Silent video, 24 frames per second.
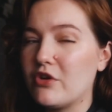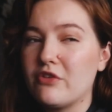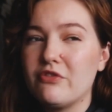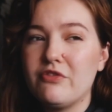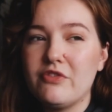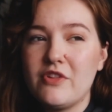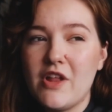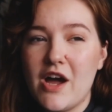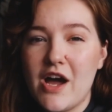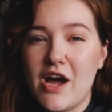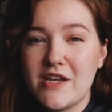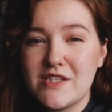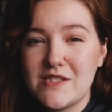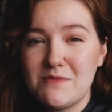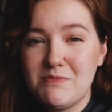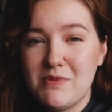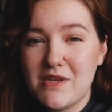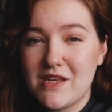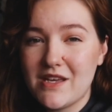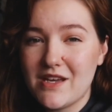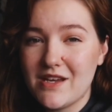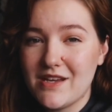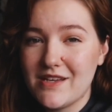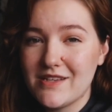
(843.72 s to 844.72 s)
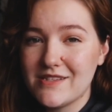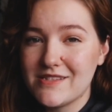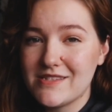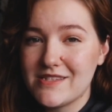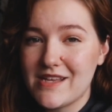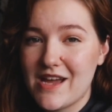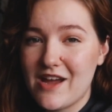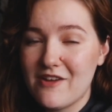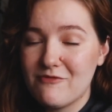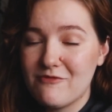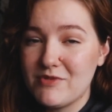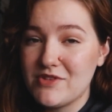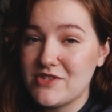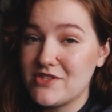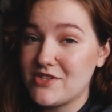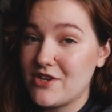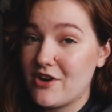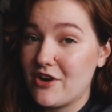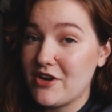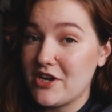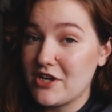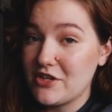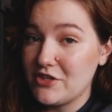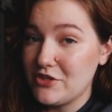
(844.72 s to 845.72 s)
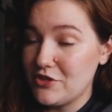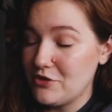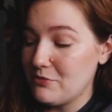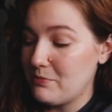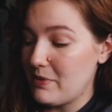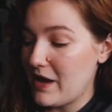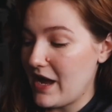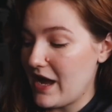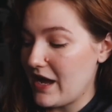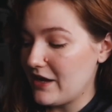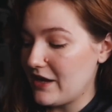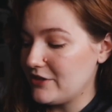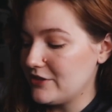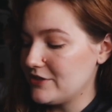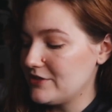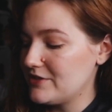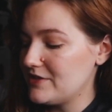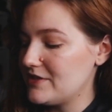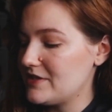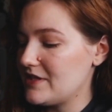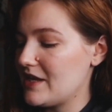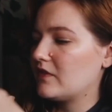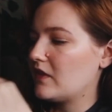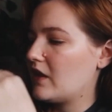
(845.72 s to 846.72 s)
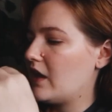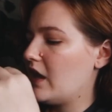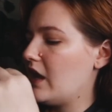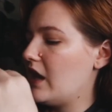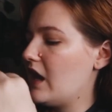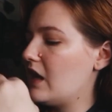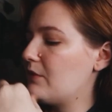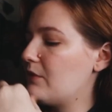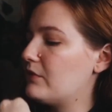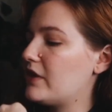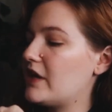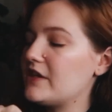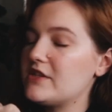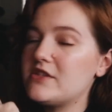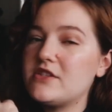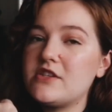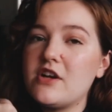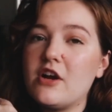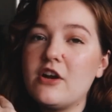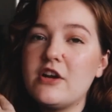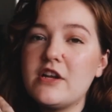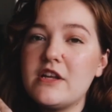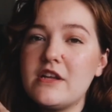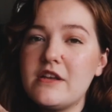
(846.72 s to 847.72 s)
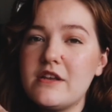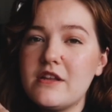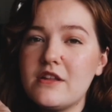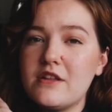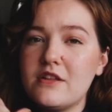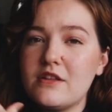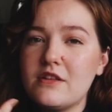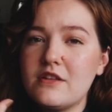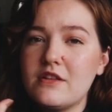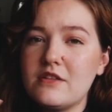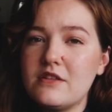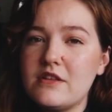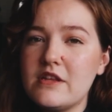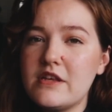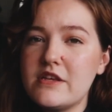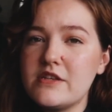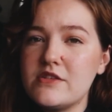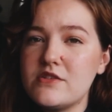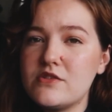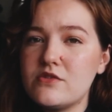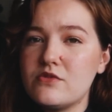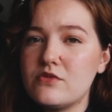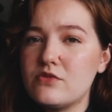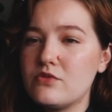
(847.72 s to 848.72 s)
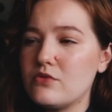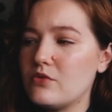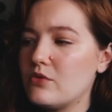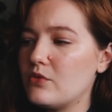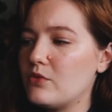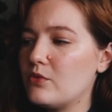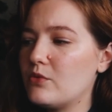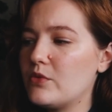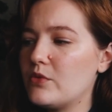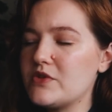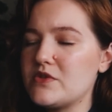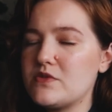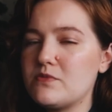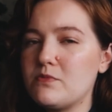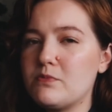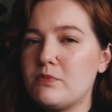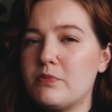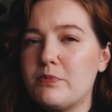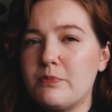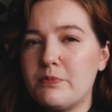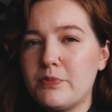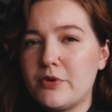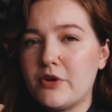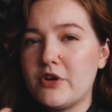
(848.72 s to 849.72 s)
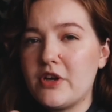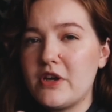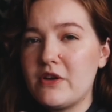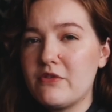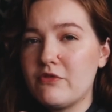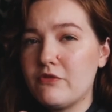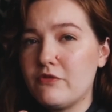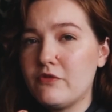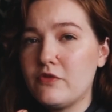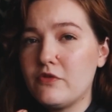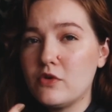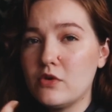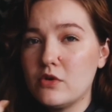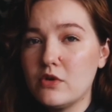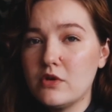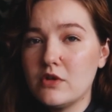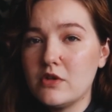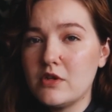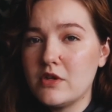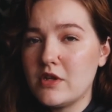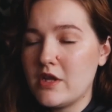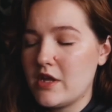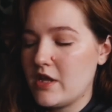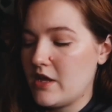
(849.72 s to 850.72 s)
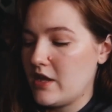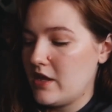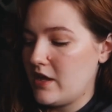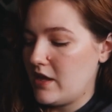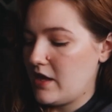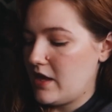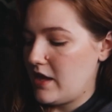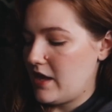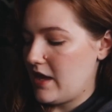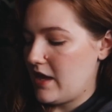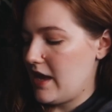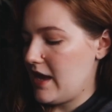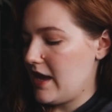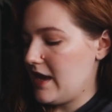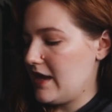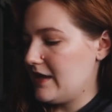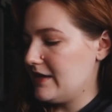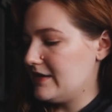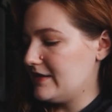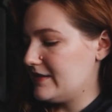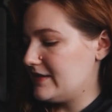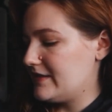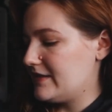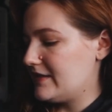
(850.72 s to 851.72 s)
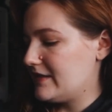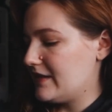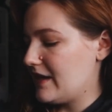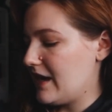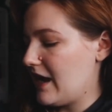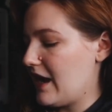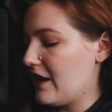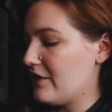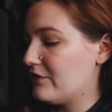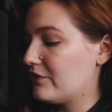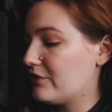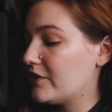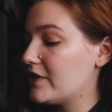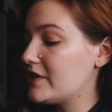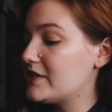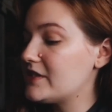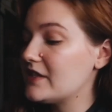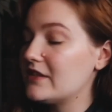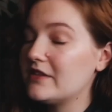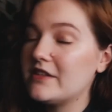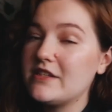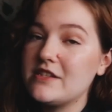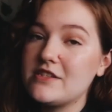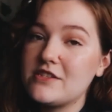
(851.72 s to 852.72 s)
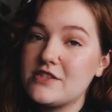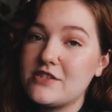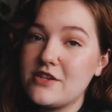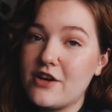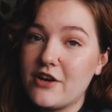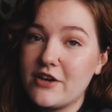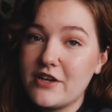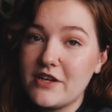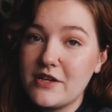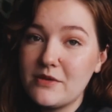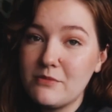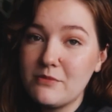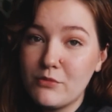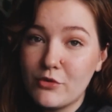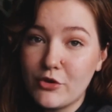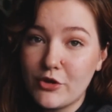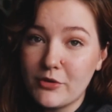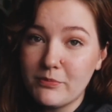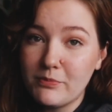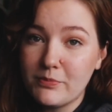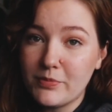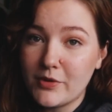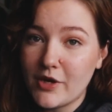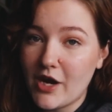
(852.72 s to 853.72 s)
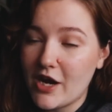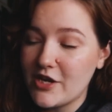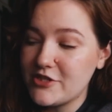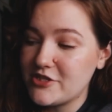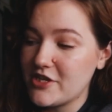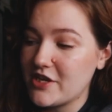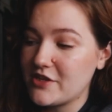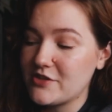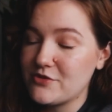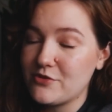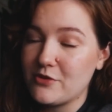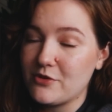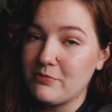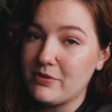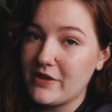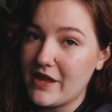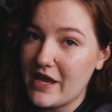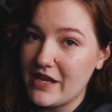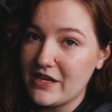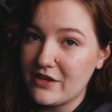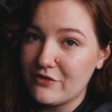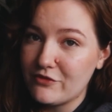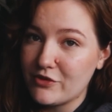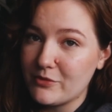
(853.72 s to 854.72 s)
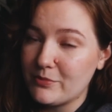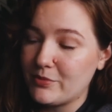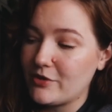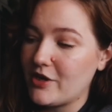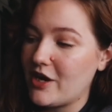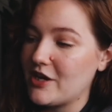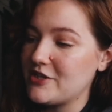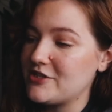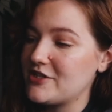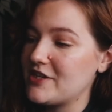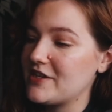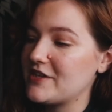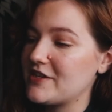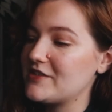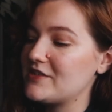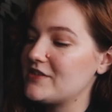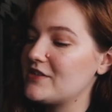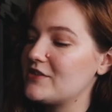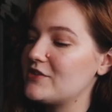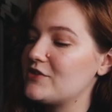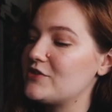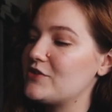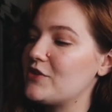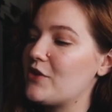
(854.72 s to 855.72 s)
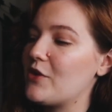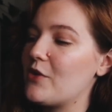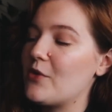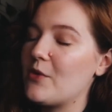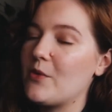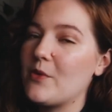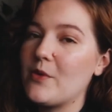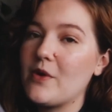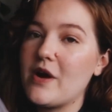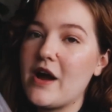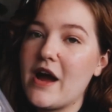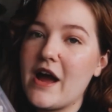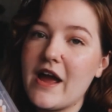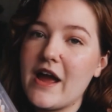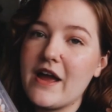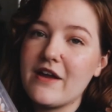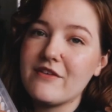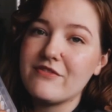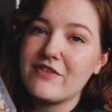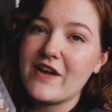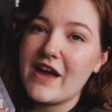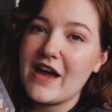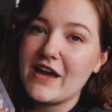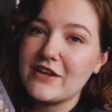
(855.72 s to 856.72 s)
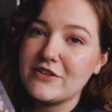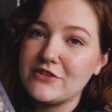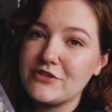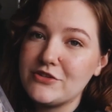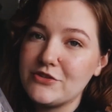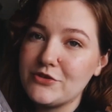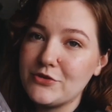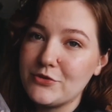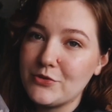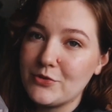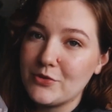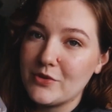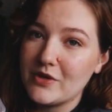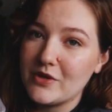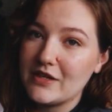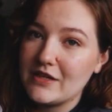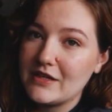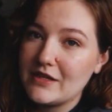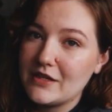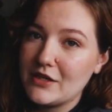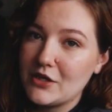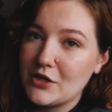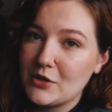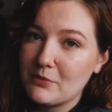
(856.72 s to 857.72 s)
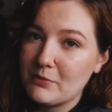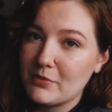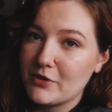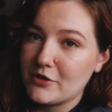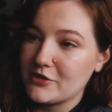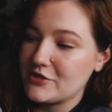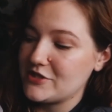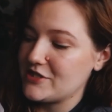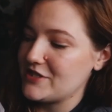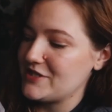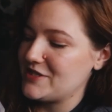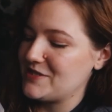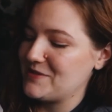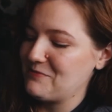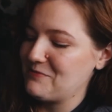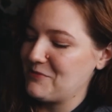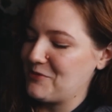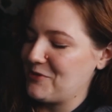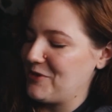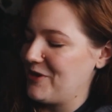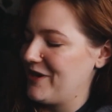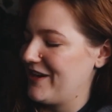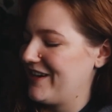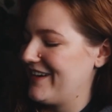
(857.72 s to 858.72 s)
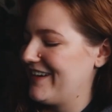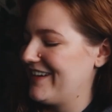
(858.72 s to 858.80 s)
floss because I've been starting new patterns. And when I started, this was pretty full. And I've recently started more projects or planning for projects, so I've had to purchase more.